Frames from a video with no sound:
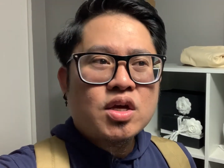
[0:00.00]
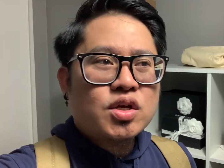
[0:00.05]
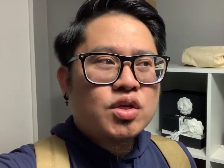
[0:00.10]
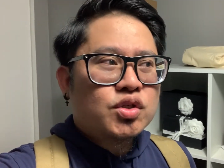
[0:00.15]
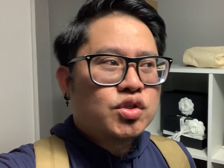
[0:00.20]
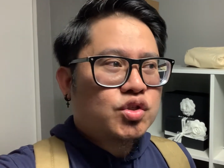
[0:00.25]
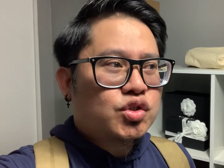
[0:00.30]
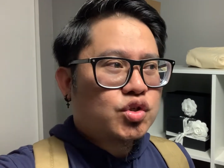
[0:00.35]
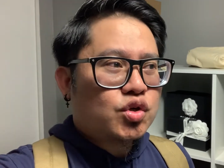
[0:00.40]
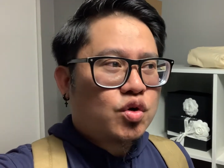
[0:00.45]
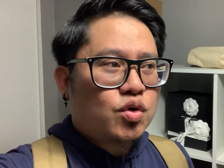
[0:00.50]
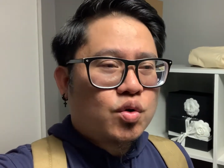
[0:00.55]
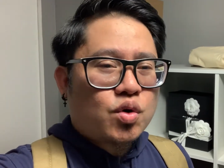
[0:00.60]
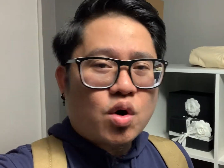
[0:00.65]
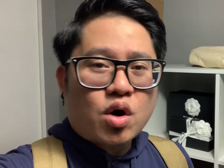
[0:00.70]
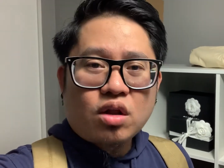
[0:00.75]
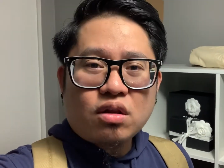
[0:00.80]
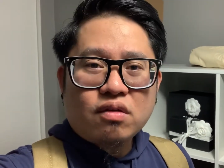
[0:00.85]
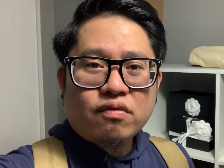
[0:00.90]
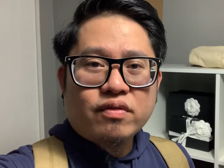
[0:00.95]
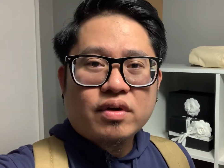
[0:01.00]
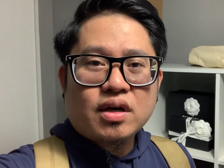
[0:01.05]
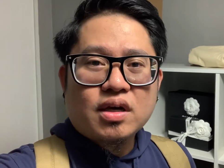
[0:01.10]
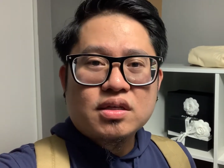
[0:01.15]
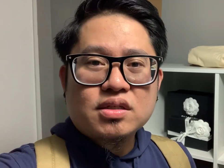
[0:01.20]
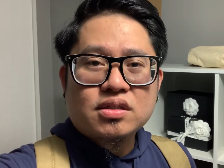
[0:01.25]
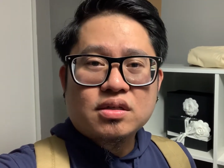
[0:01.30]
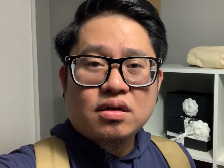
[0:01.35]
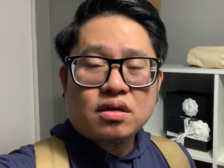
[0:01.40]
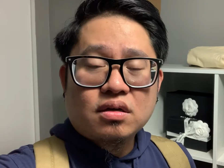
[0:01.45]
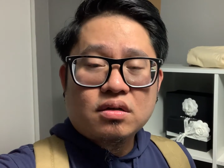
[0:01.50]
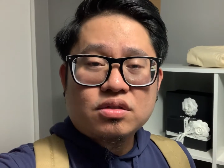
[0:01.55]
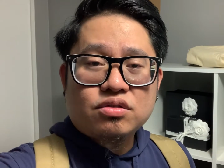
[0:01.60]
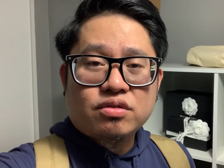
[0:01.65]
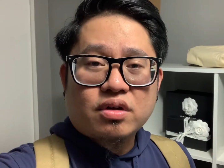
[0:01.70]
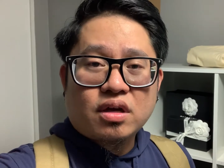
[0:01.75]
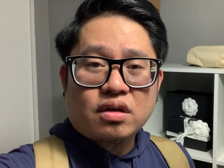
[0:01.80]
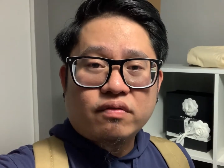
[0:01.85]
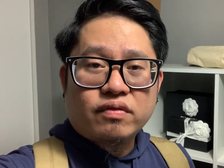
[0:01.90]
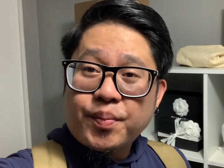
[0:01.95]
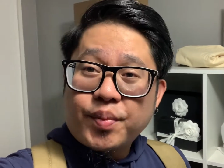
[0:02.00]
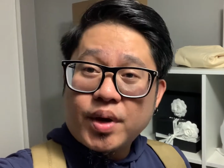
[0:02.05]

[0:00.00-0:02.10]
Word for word: So all of us are driving,